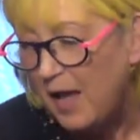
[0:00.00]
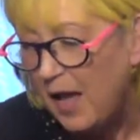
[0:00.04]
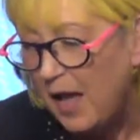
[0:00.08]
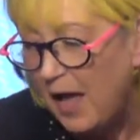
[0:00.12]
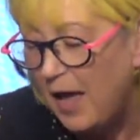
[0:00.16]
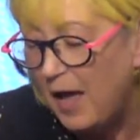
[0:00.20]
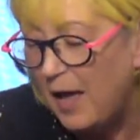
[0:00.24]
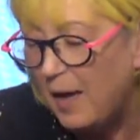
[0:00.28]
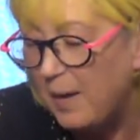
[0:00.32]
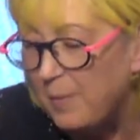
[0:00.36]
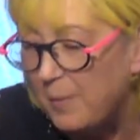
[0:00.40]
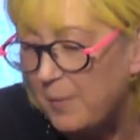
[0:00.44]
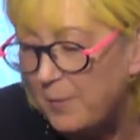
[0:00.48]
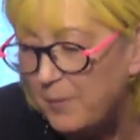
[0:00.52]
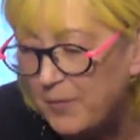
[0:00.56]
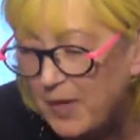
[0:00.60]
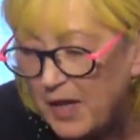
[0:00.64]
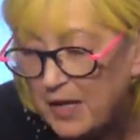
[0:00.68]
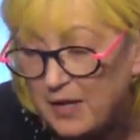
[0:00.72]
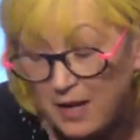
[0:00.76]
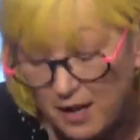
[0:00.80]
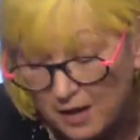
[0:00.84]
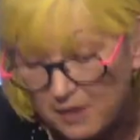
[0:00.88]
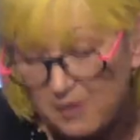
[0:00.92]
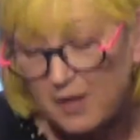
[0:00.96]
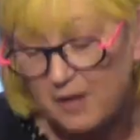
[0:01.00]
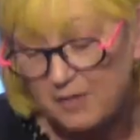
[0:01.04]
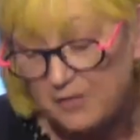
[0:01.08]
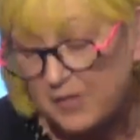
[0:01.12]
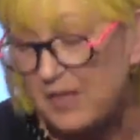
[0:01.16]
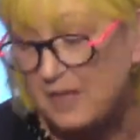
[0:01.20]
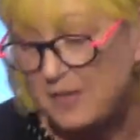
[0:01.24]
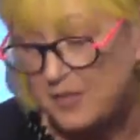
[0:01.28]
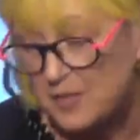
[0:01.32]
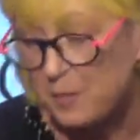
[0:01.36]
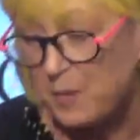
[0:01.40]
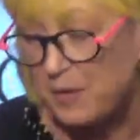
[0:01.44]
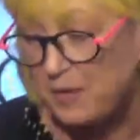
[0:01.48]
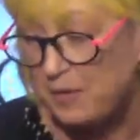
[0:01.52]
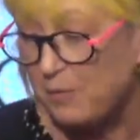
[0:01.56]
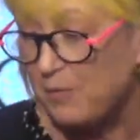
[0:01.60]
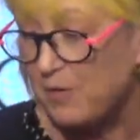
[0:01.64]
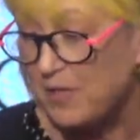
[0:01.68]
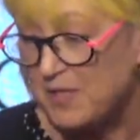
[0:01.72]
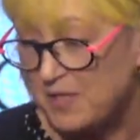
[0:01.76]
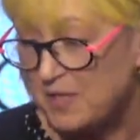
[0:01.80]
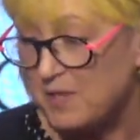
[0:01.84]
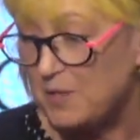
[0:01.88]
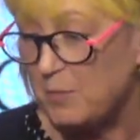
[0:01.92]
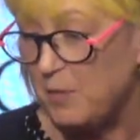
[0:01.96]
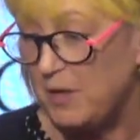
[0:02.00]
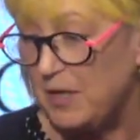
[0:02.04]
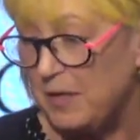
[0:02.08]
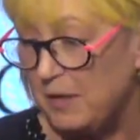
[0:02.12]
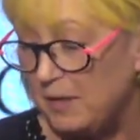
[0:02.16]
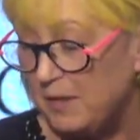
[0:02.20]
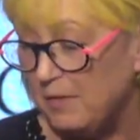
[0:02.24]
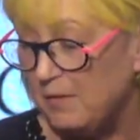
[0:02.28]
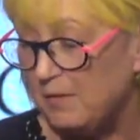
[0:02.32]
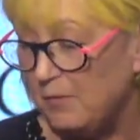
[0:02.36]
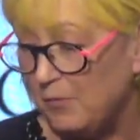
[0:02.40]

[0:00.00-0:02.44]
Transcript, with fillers: Um, and I, I, think it's one of the reasons we,